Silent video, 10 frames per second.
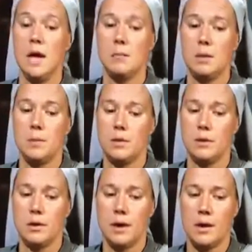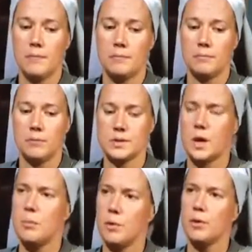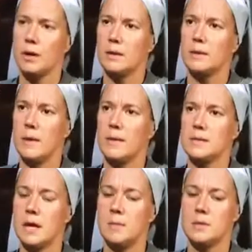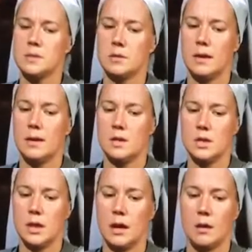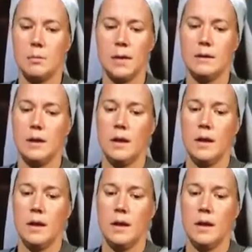And my mother was heartbroken at that time, and so that night she got out of bed,